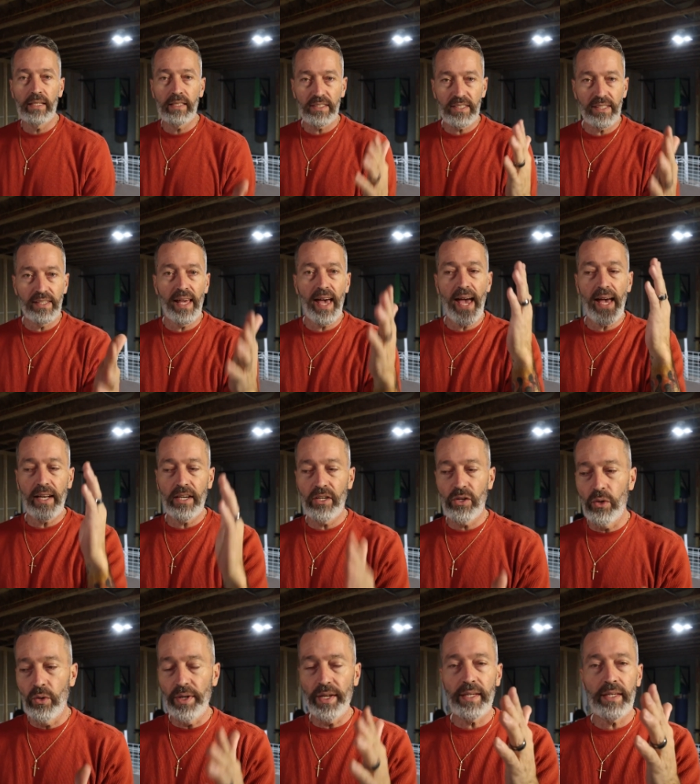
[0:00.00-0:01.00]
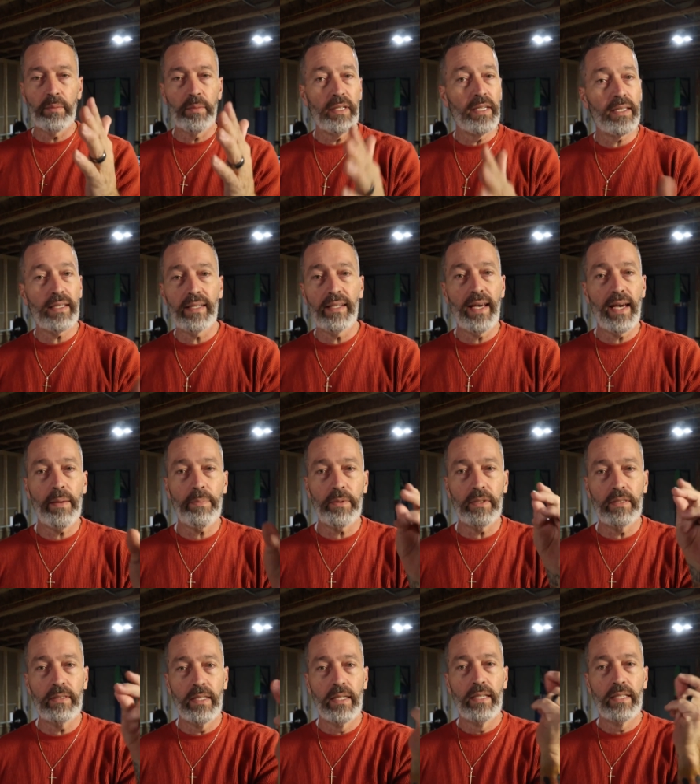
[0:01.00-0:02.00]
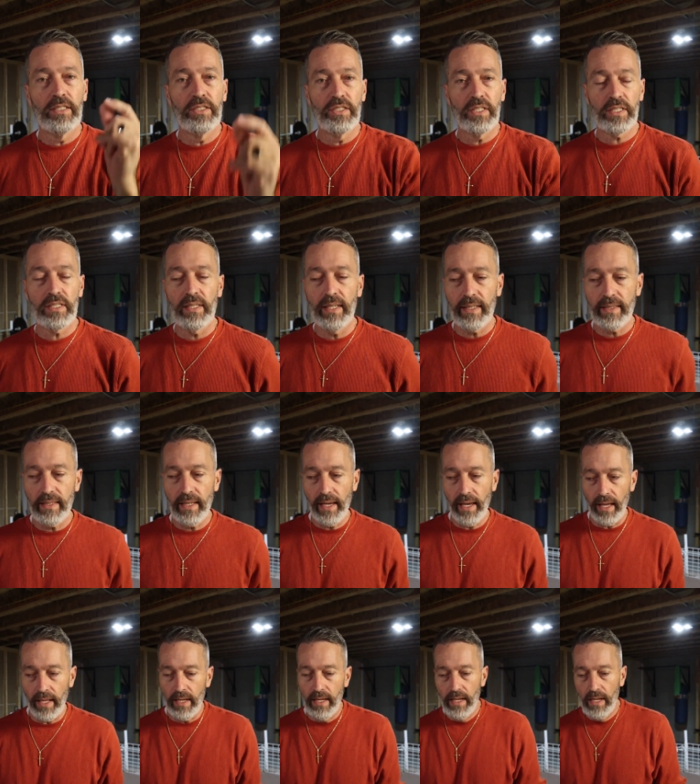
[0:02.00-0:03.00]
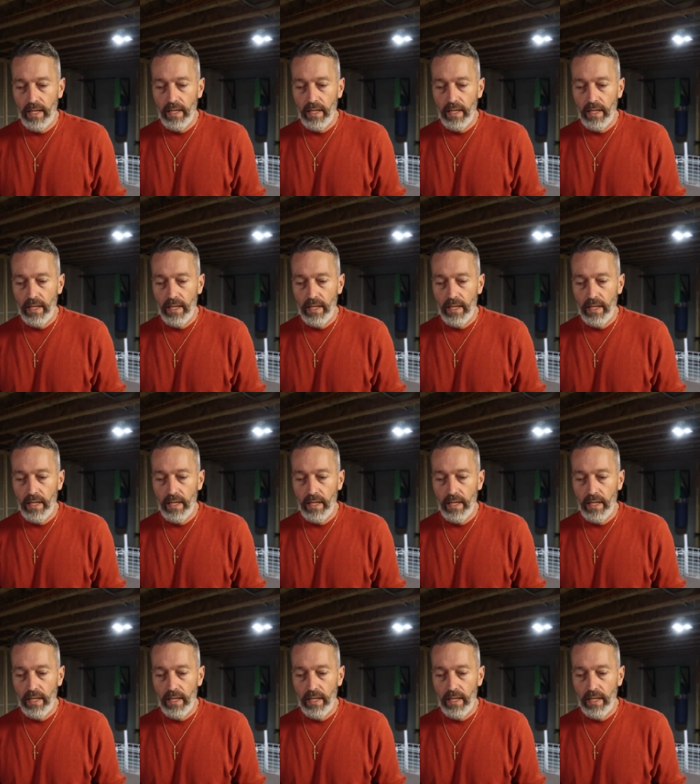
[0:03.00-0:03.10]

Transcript: It's that quick. I mean, it can happen just like that.